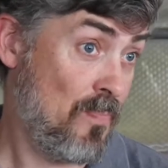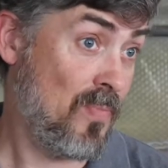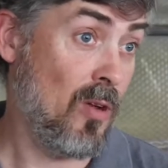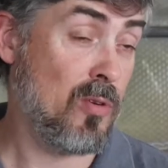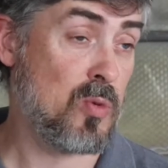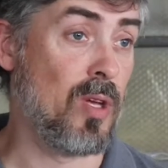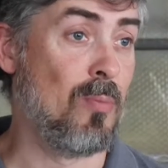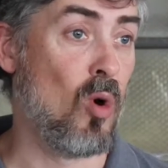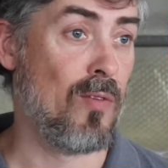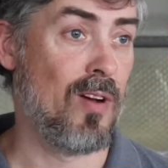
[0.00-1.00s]
It was really
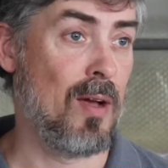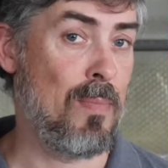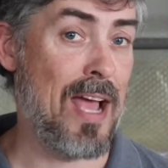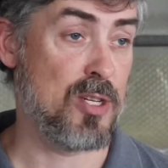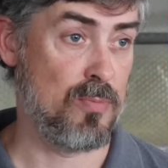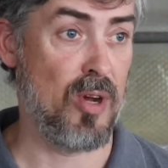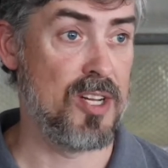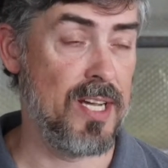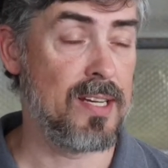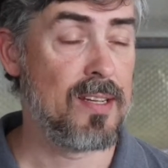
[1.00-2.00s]
more of a passion
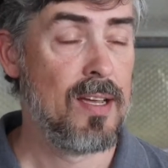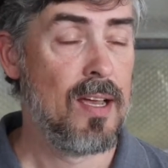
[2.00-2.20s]
project.